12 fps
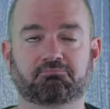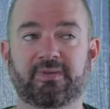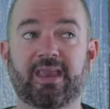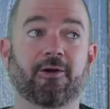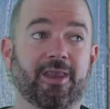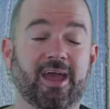
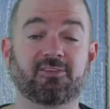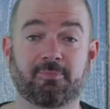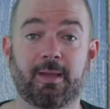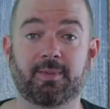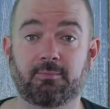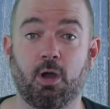Nowadays,
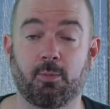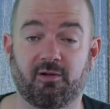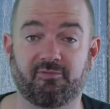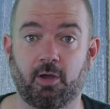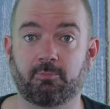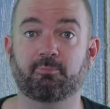maybe mobile
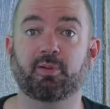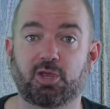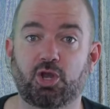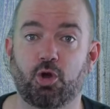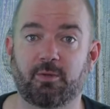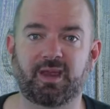phone, but
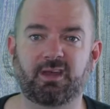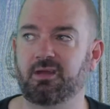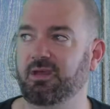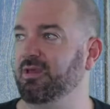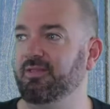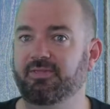you know what I mean?
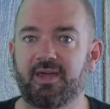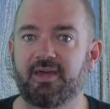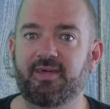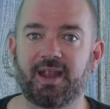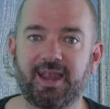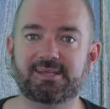They're
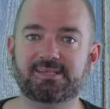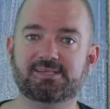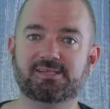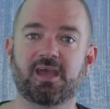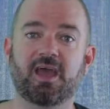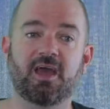their
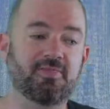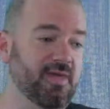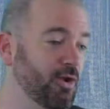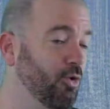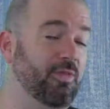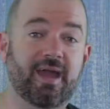lists.
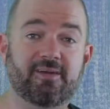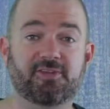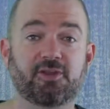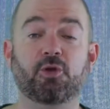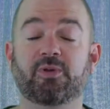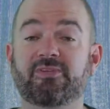Then all they have
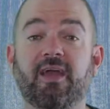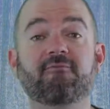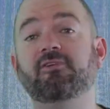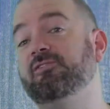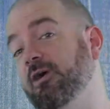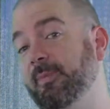to do is
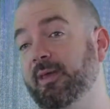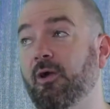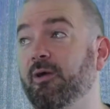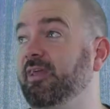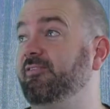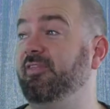every time they're
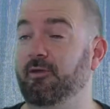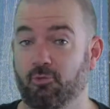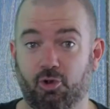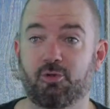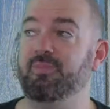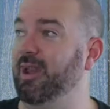going into the
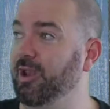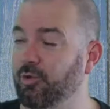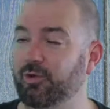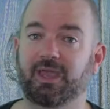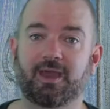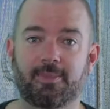room, they're
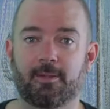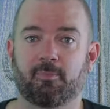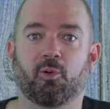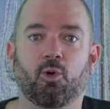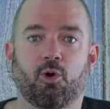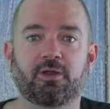looking at the
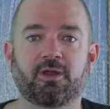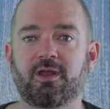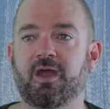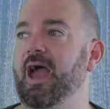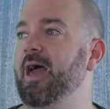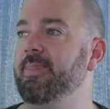board
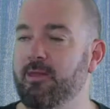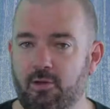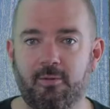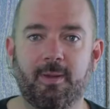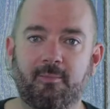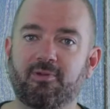and they're
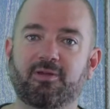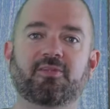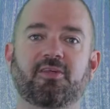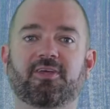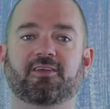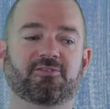remembering
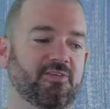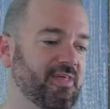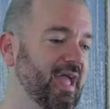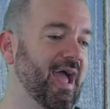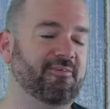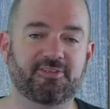the things that
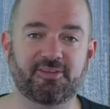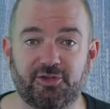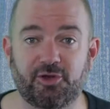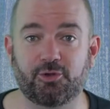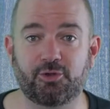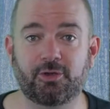they have to
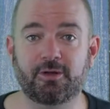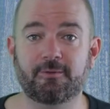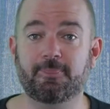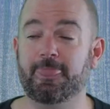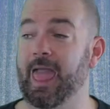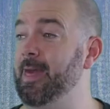do,
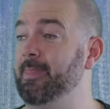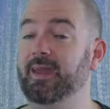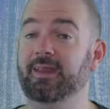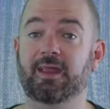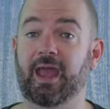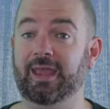and
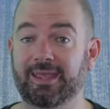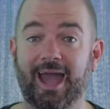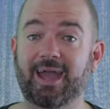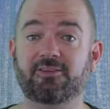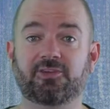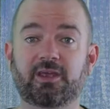then
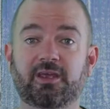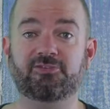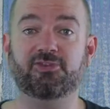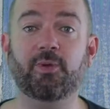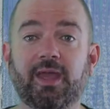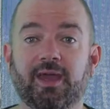engaging is
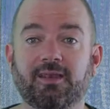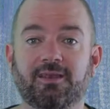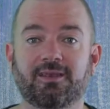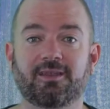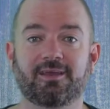doing it.